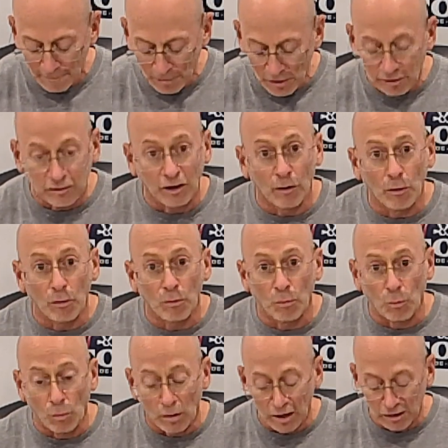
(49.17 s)
So
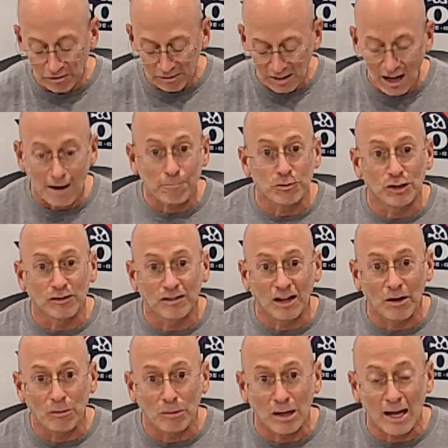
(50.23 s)
here's the options
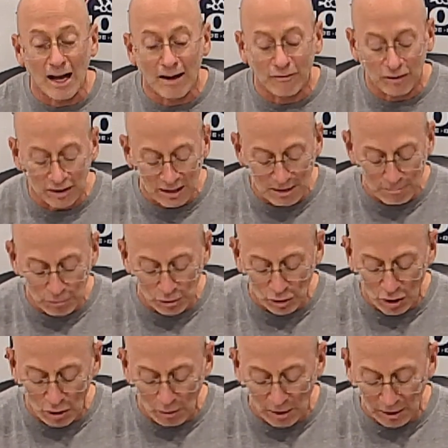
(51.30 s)
that we have to keep you
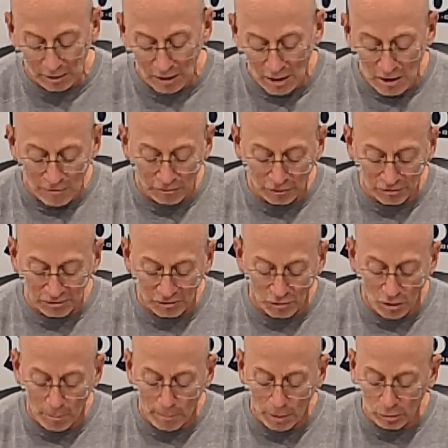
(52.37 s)
going. First of all,
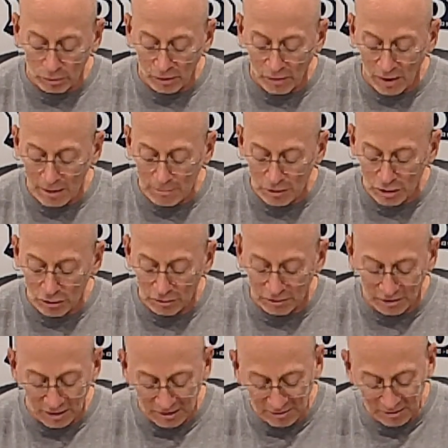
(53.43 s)
both of them use
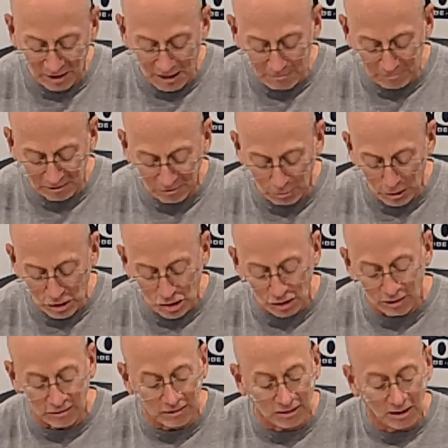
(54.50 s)
the same
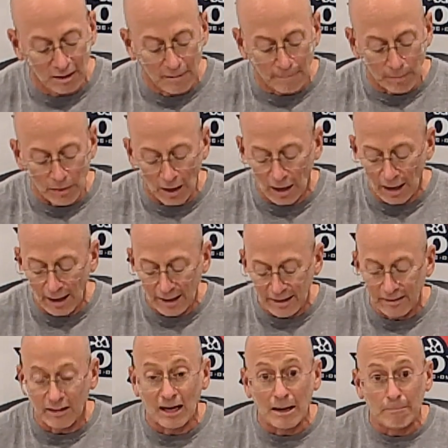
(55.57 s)
switches in
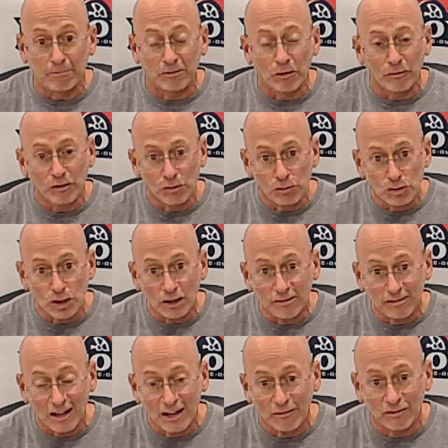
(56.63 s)
them. So if you just
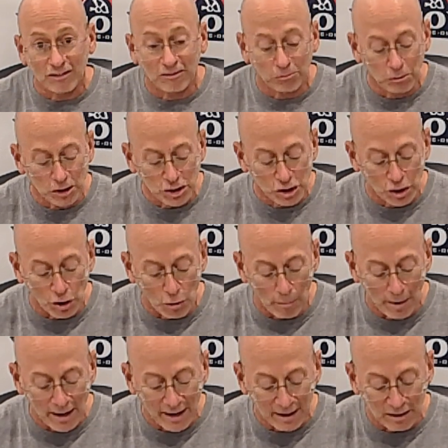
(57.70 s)
have a switch go
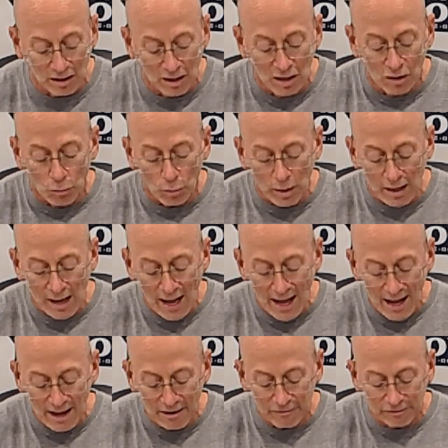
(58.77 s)
bad, we
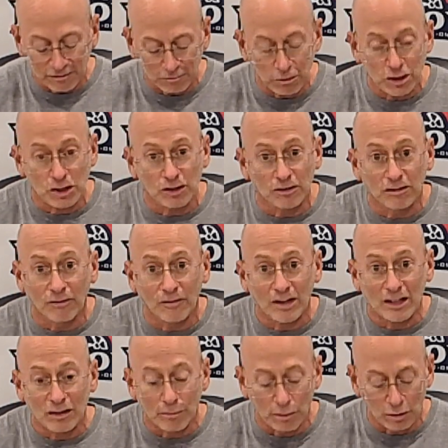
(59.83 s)
have switches
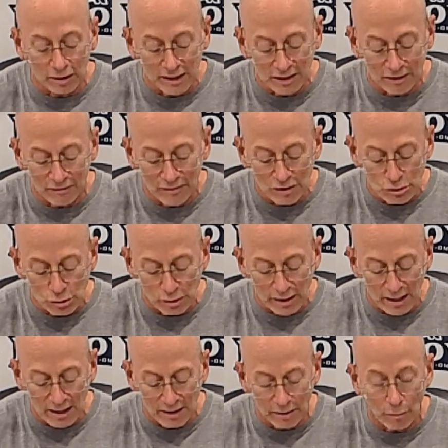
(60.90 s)
available individually
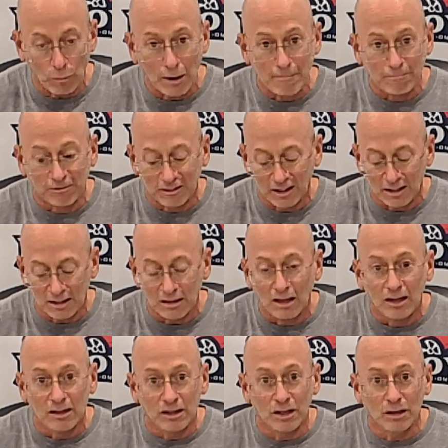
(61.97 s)
on the website.
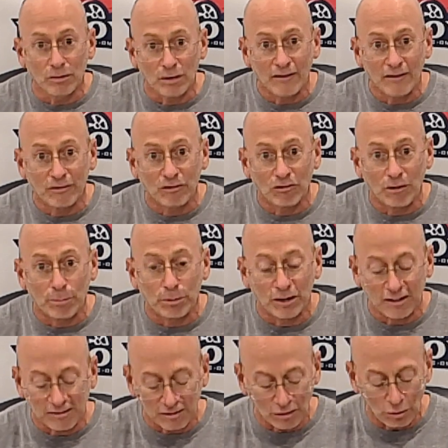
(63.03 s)
You don't to
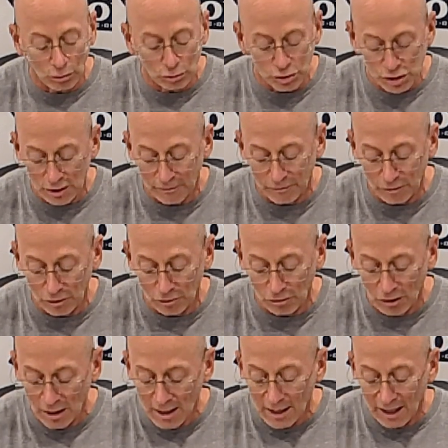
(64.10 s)
replace the whole shifter,
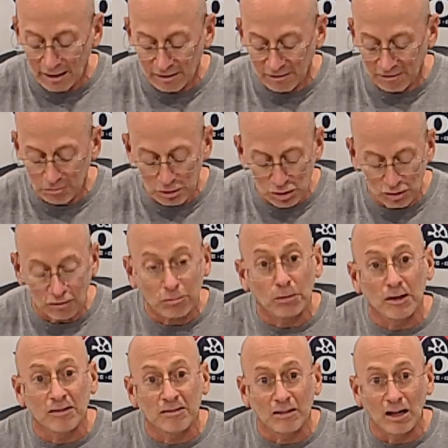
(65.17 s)
and the switches we
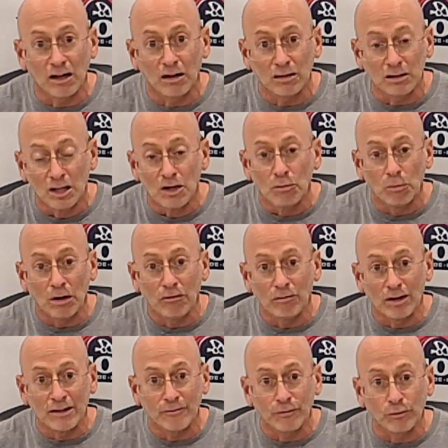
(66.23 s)
sell, we
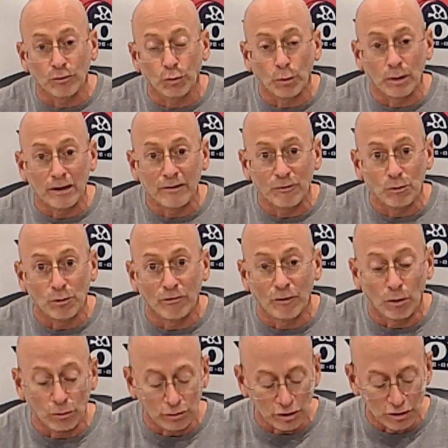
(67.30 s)
rate for 24
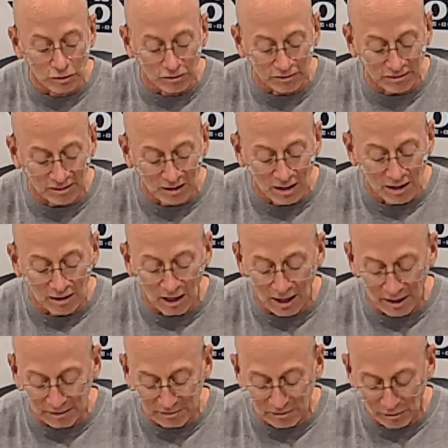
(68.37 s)
volt use.
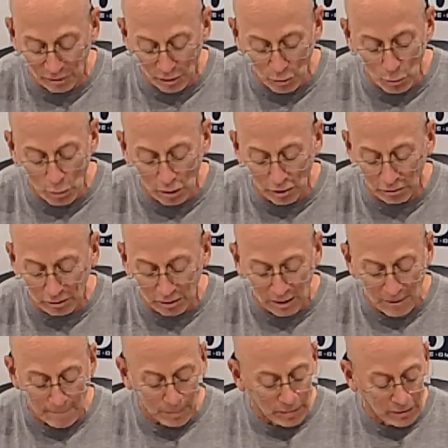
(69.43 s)
So they'll work
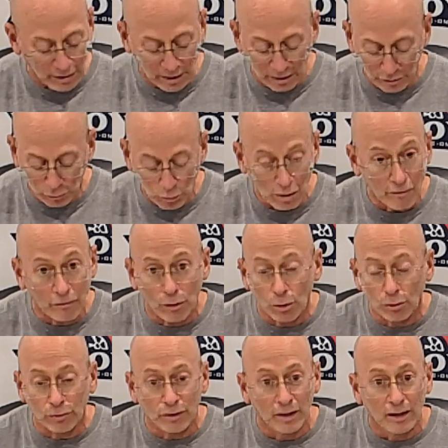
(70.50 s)
12
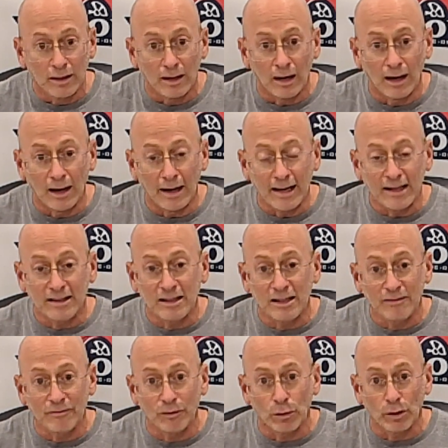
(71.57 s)
volt, 18
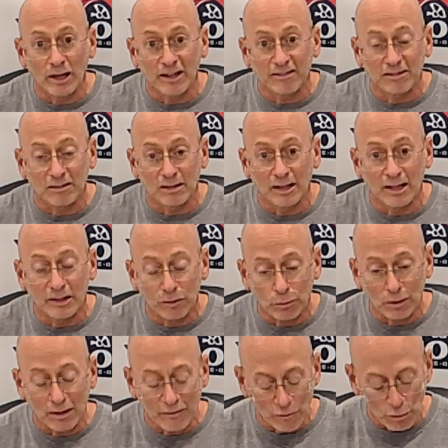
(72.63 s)
volt SLA,
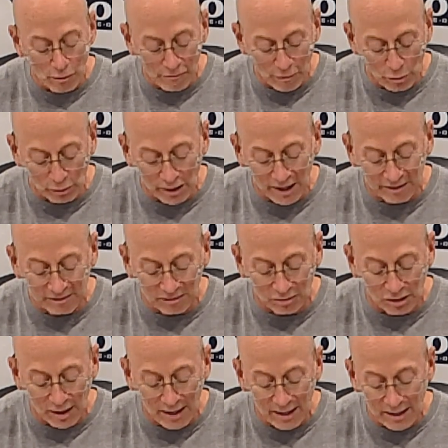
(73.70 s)
24 volt
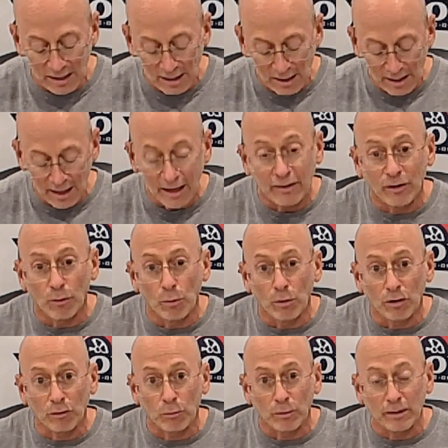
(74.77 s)
SLA, and they'll
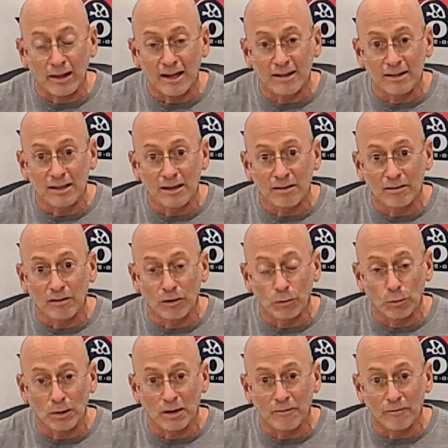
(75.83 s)
work with 18 to
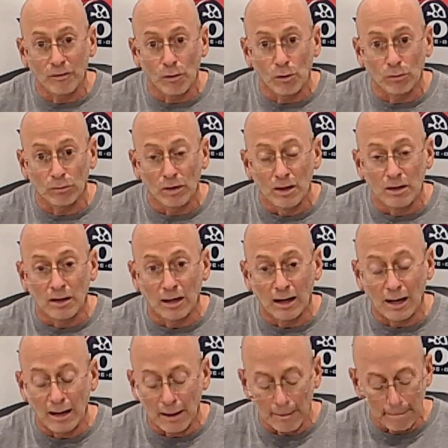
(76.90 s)
20 volt
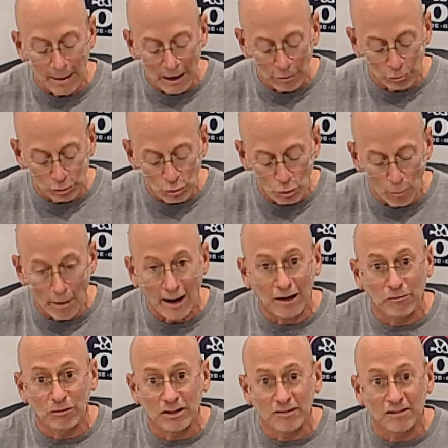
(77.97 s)
power tool
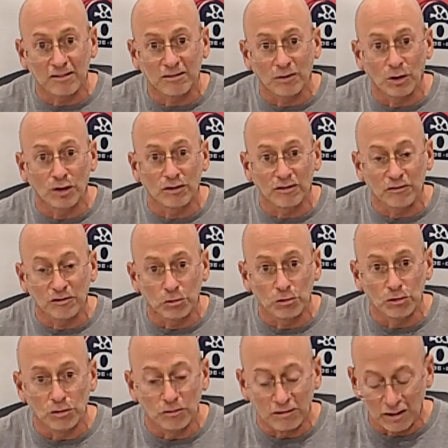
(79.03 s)
batteries as long as you're
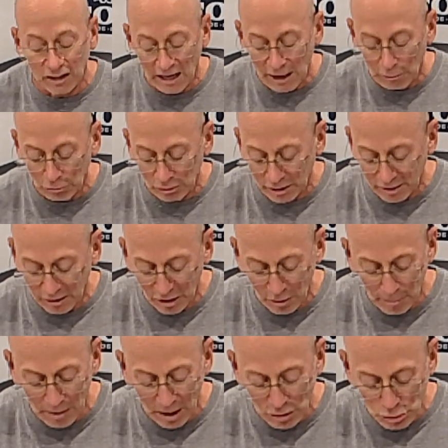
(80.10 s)
using our lithium
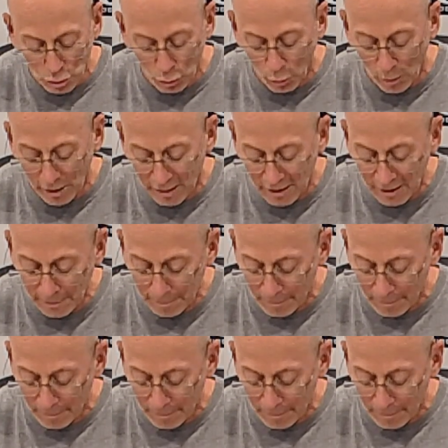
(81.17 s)
module with it.